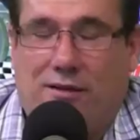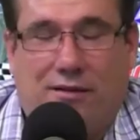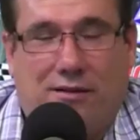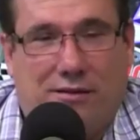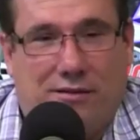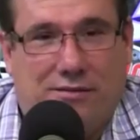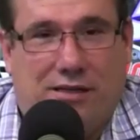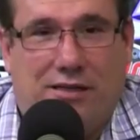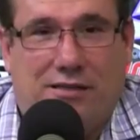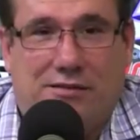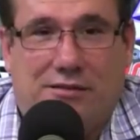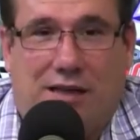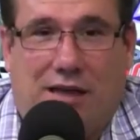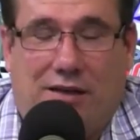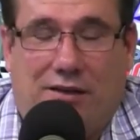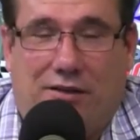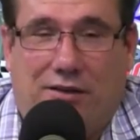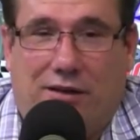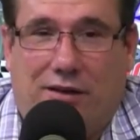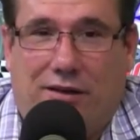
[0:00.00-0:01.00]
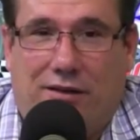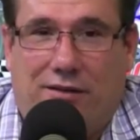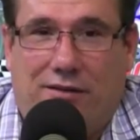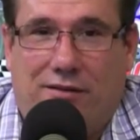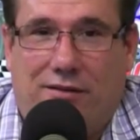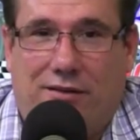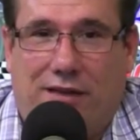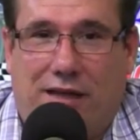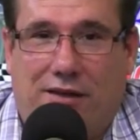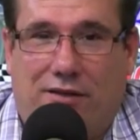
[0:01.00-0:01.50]
Sun is not good.
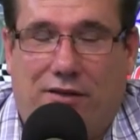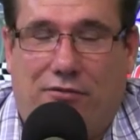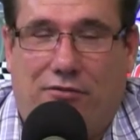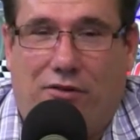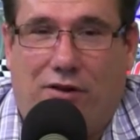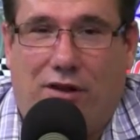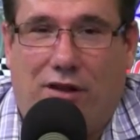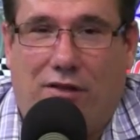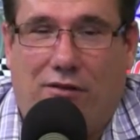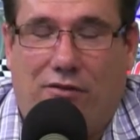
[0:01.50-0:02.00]
Not good for us.